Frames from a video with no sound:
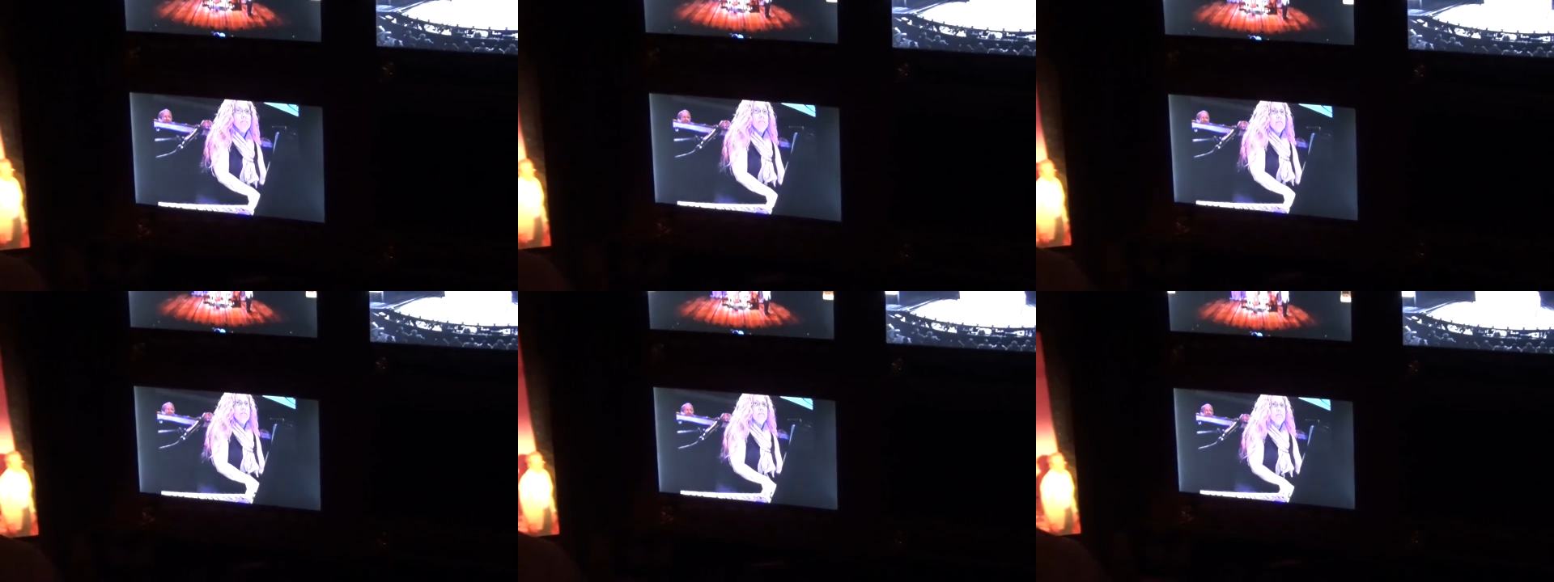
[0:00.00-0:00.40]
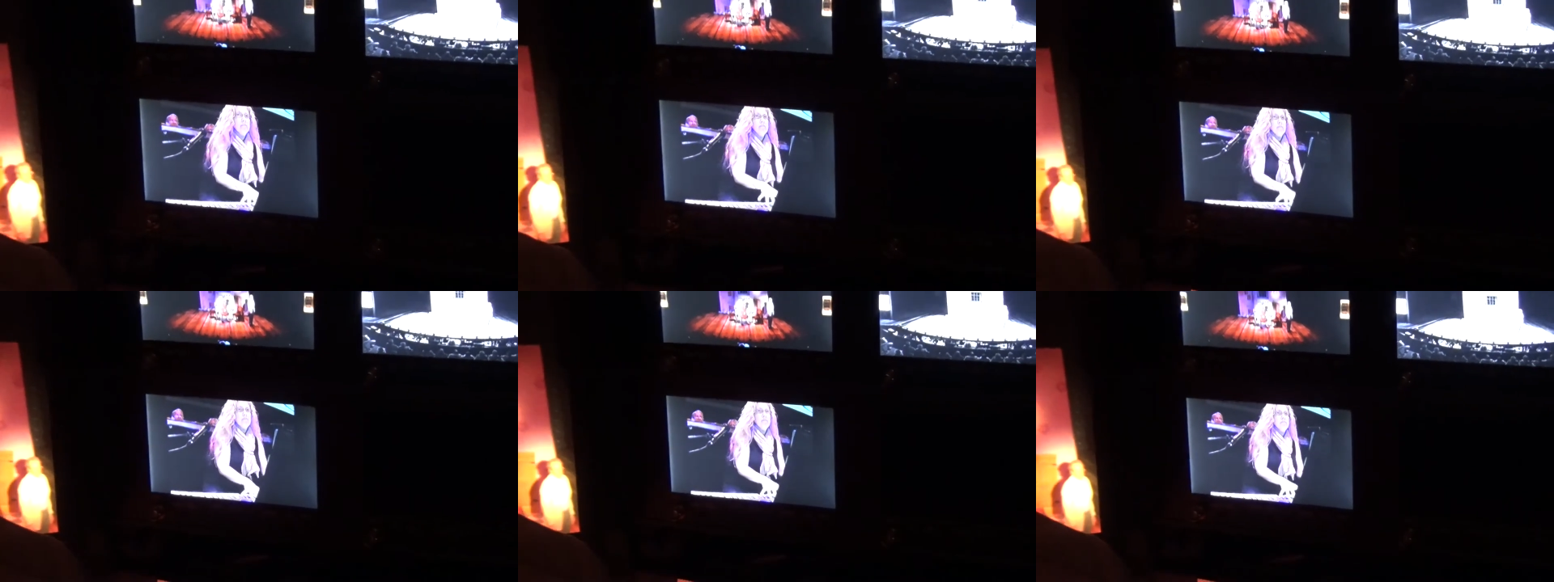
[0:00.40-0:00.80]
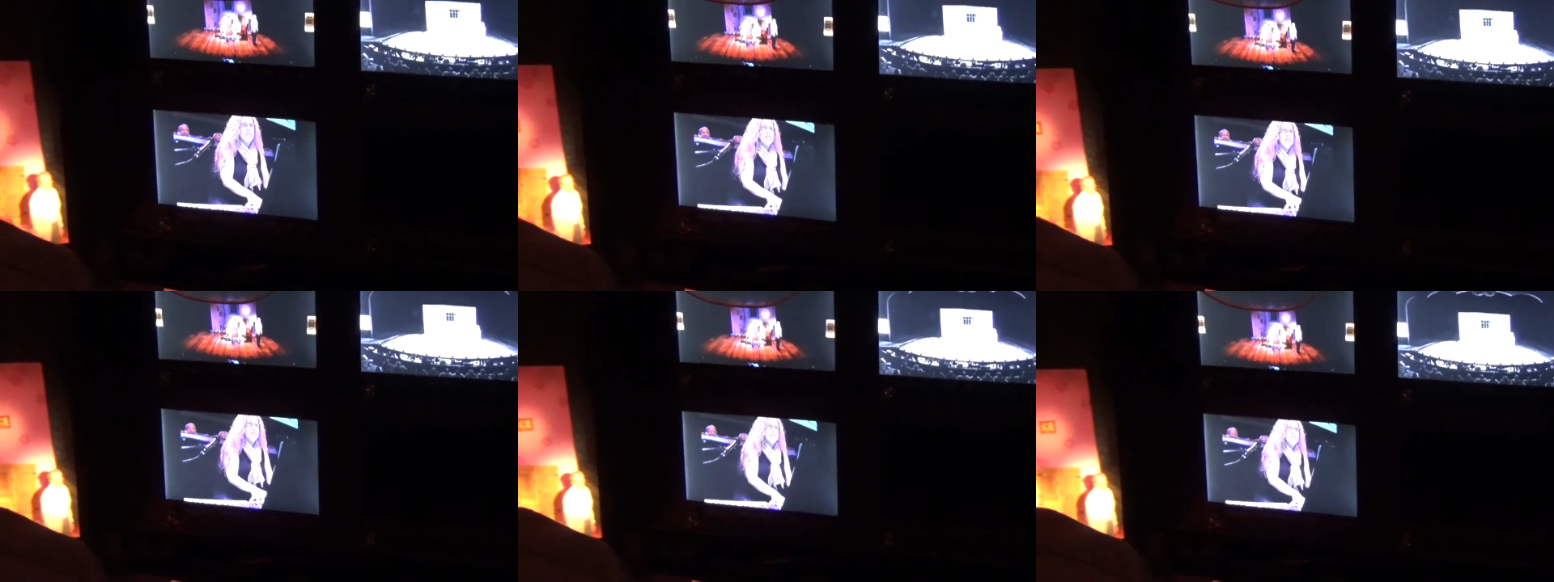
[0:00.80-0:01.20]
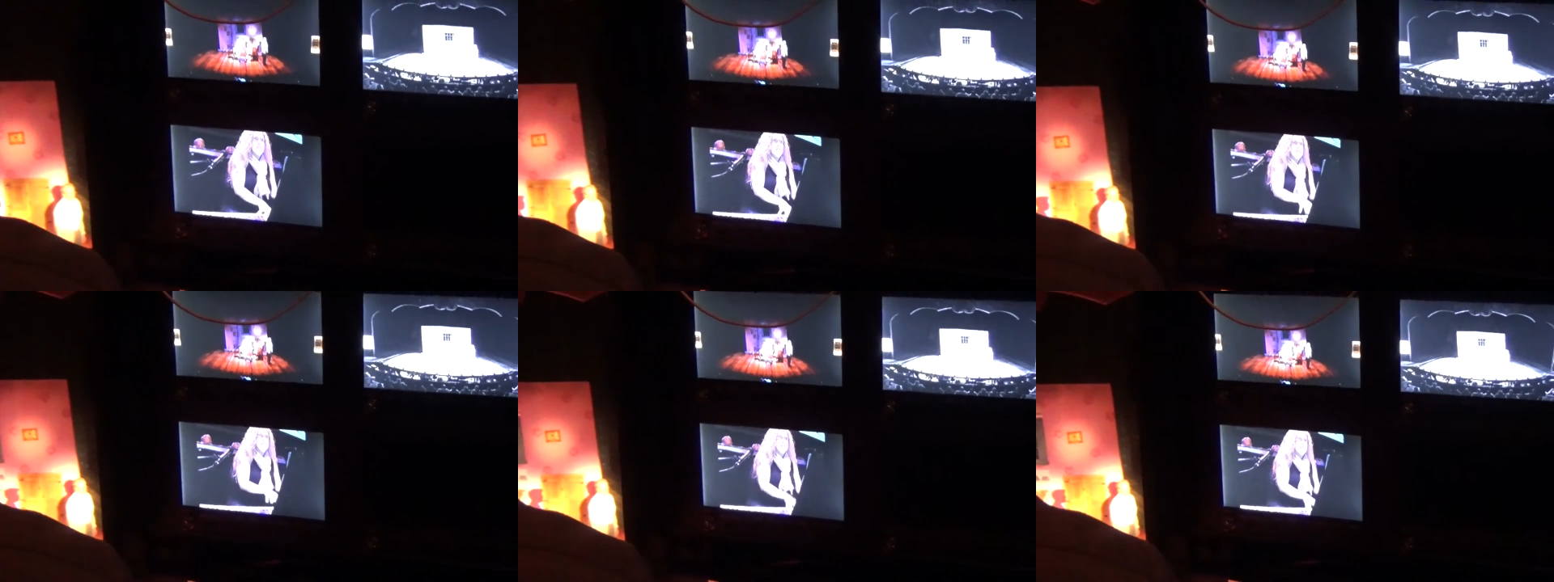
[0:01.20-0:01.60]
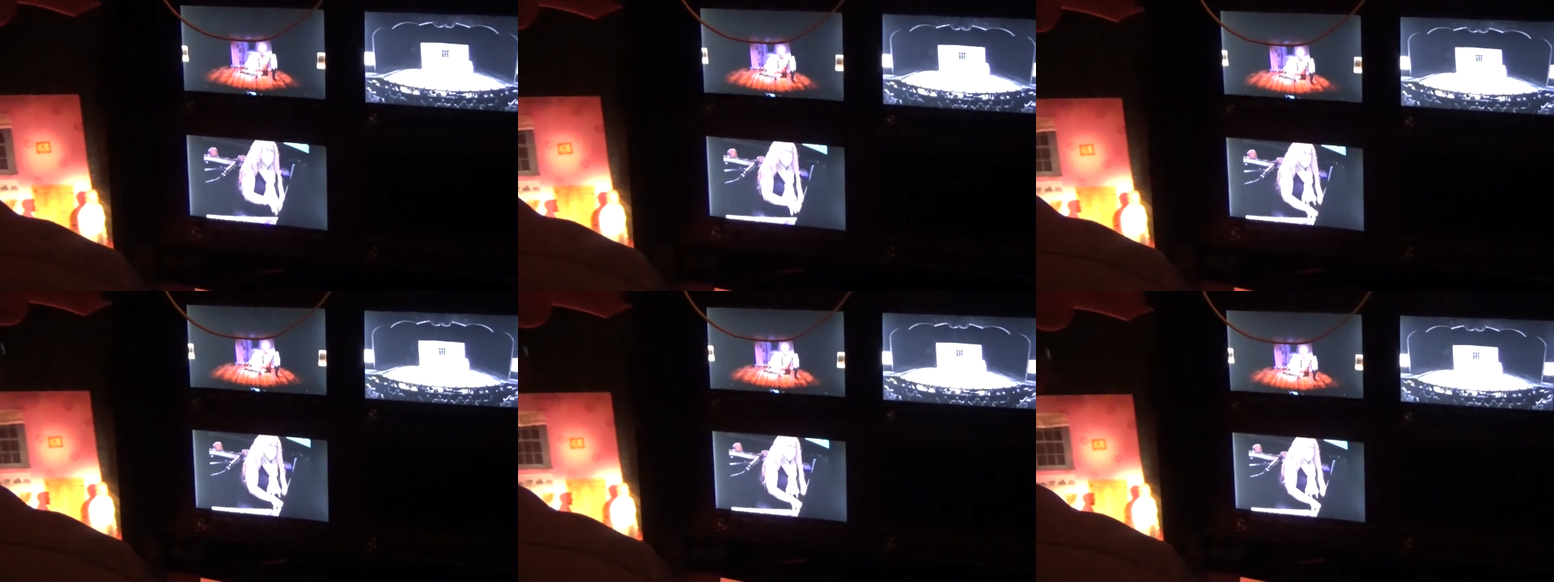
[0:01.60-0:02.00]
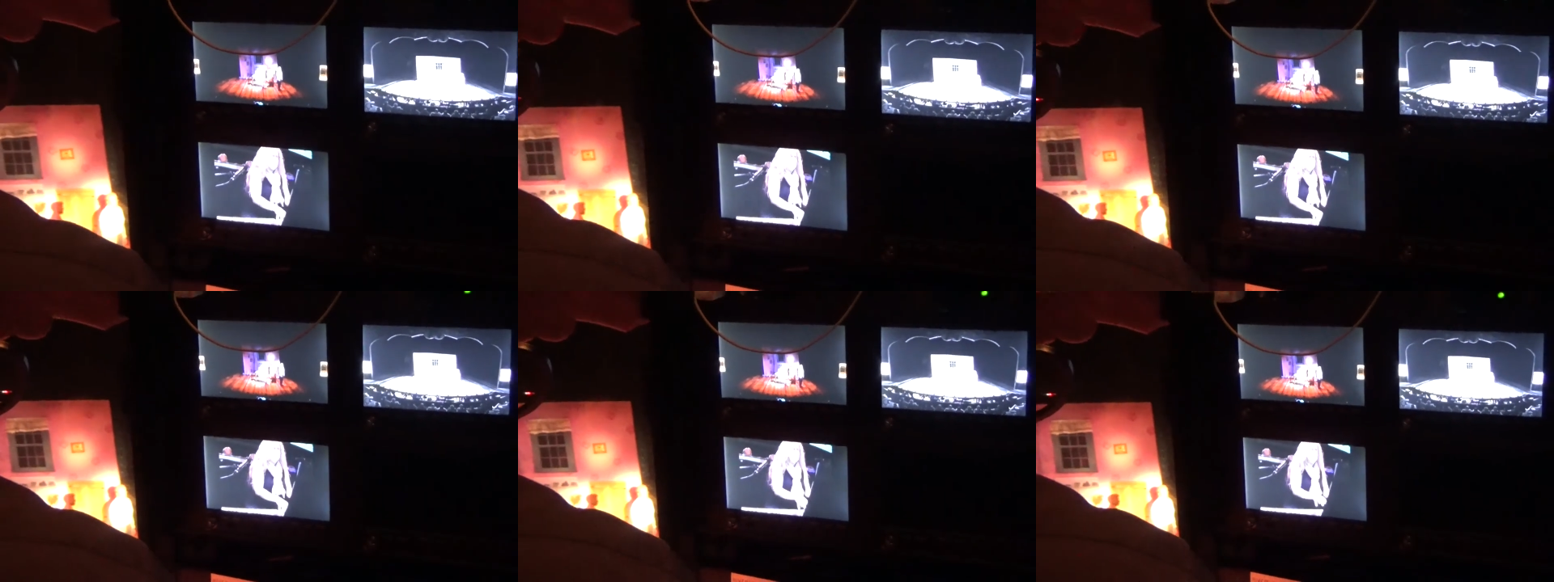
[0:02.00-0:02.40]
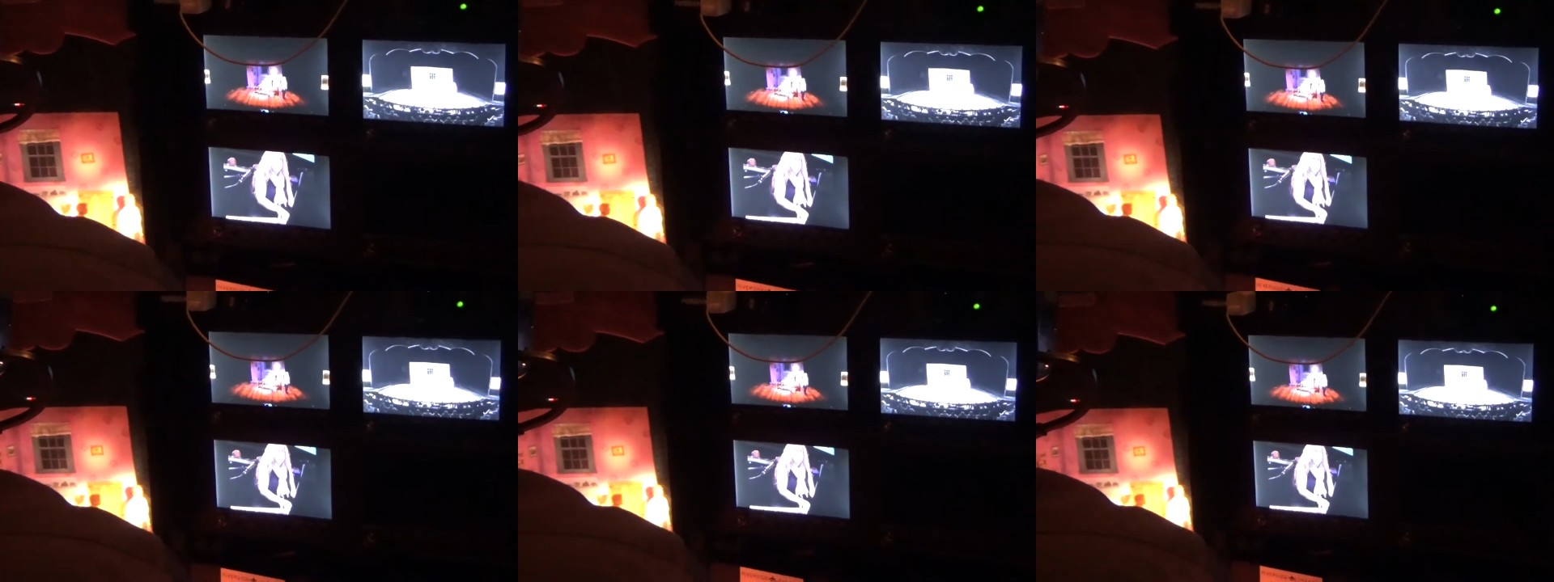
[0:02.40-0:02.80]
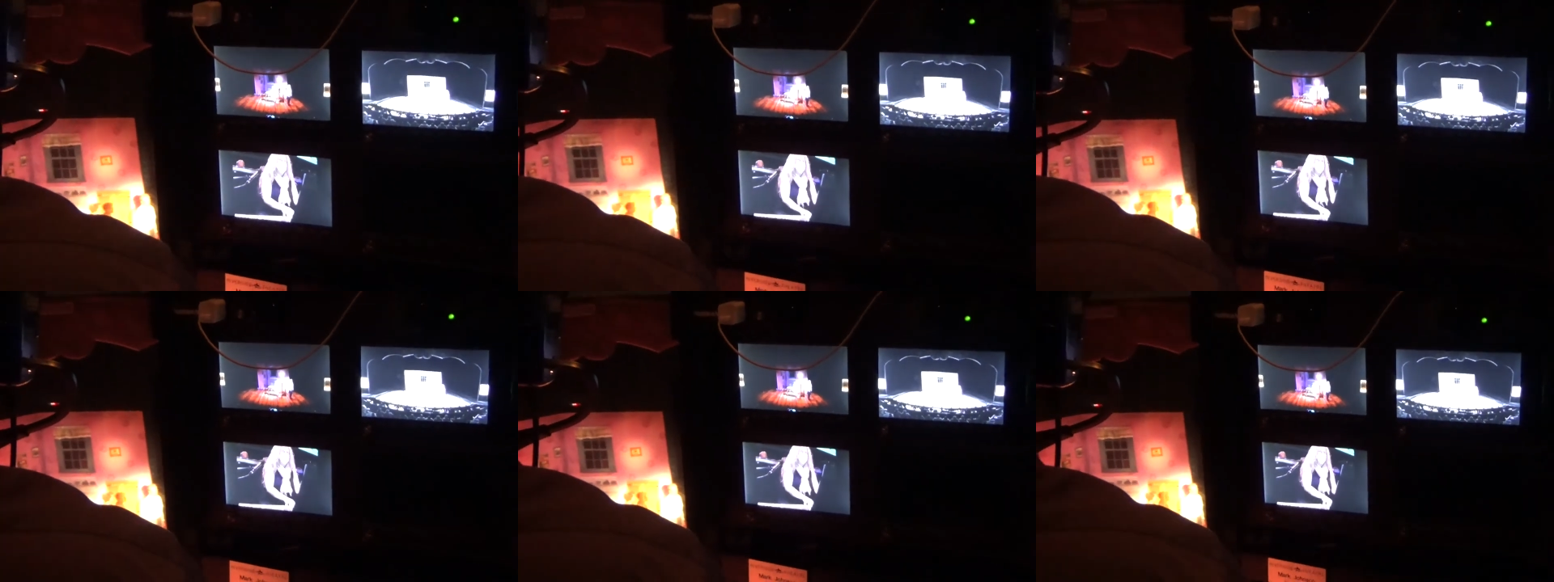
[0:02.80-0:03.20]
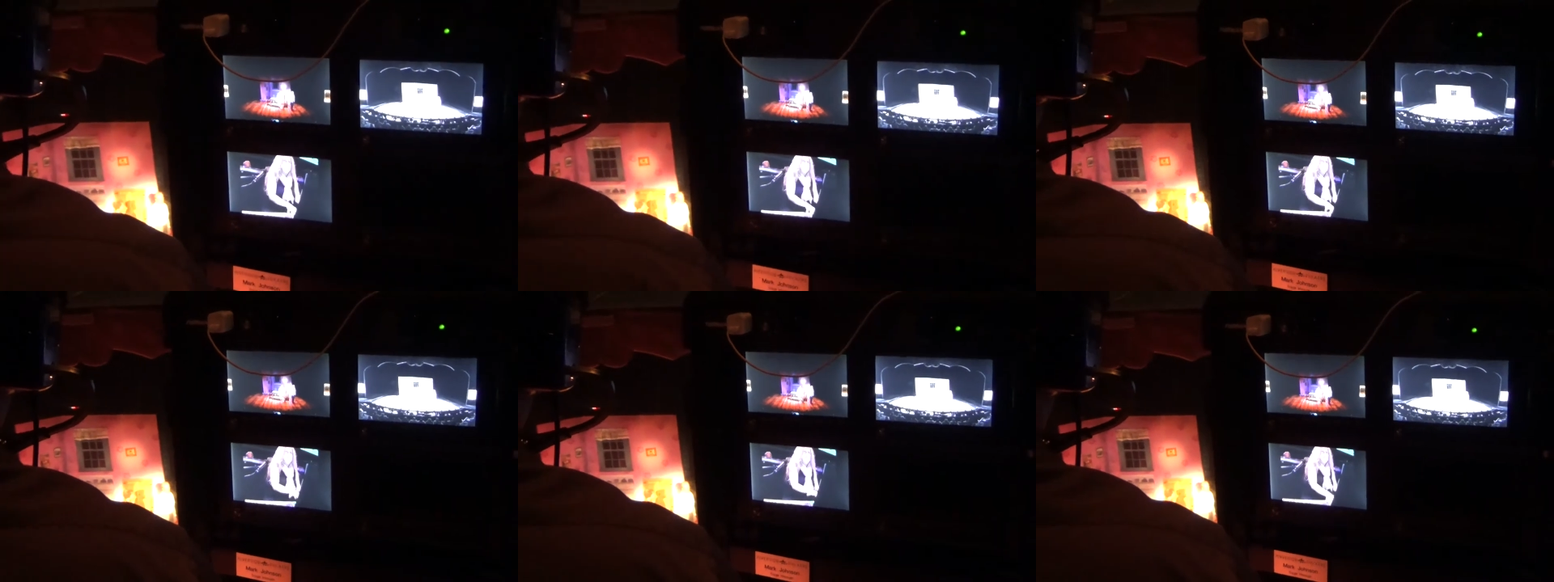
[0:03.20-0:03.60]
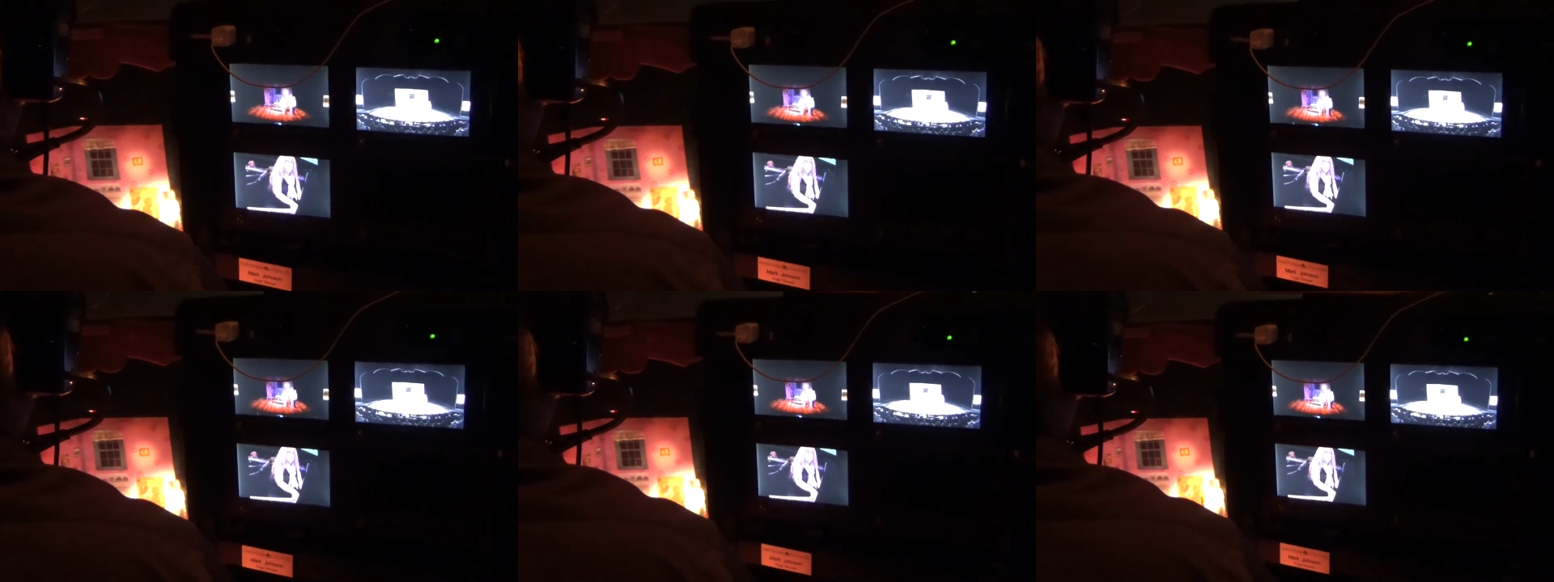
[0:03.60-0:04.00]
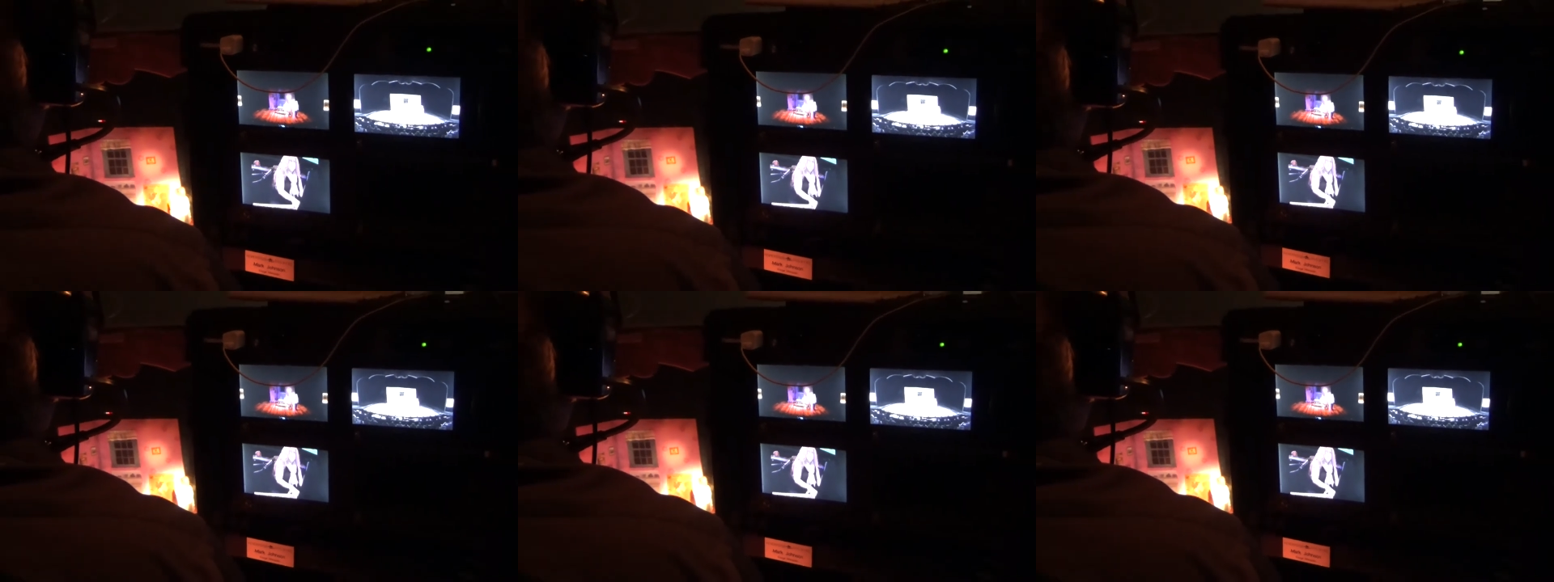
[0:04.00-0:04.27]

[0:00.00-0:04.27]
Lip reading: No face is visible, so there are no lips to read.